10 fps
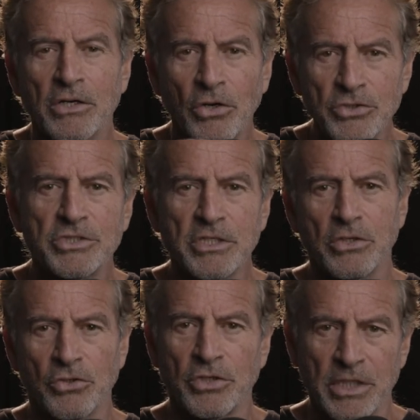
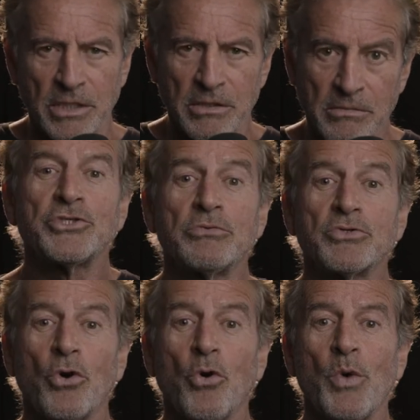Constant learning. She
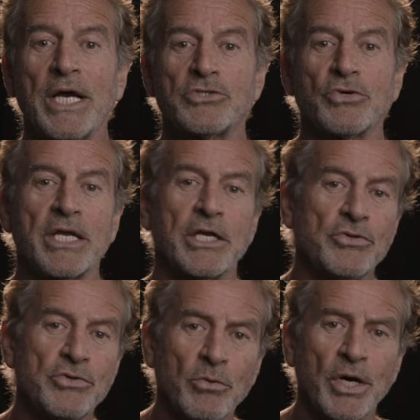was always looking
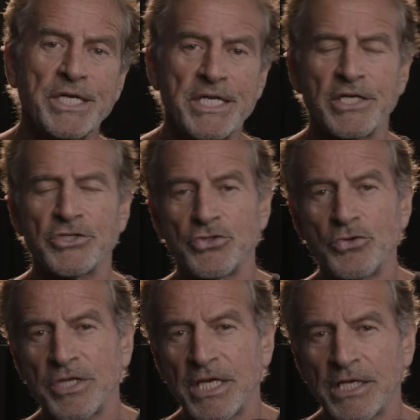at new ideas,
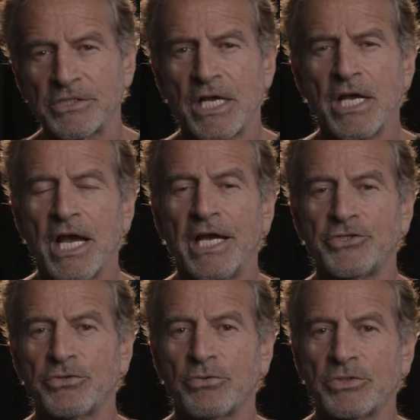new things,
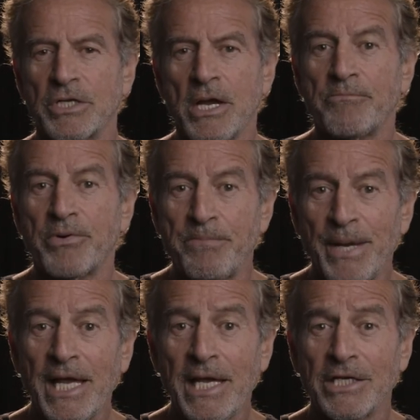and she was
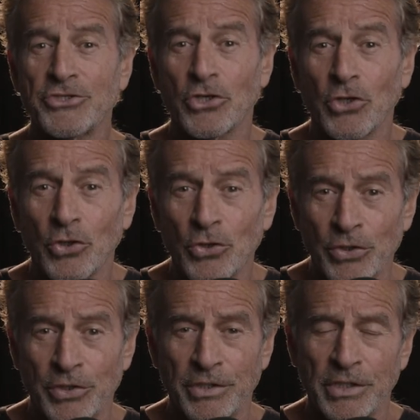prepared to
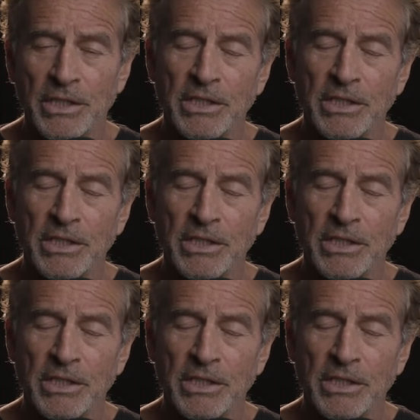learn.